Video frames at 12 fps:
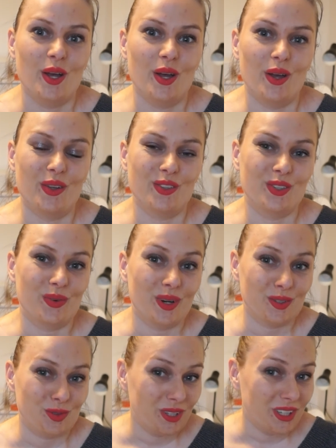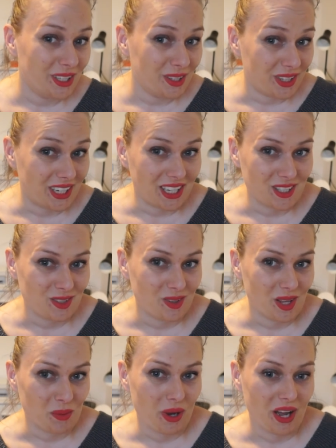and so I was really looking into
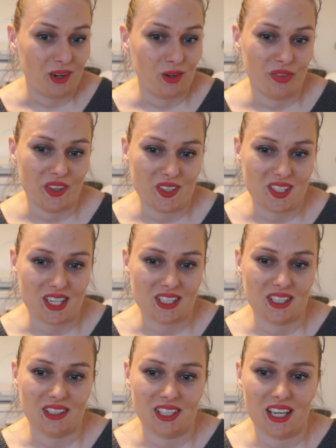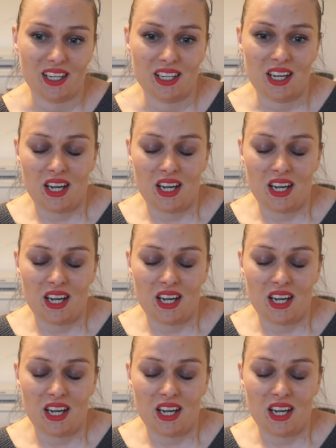that part of this actually and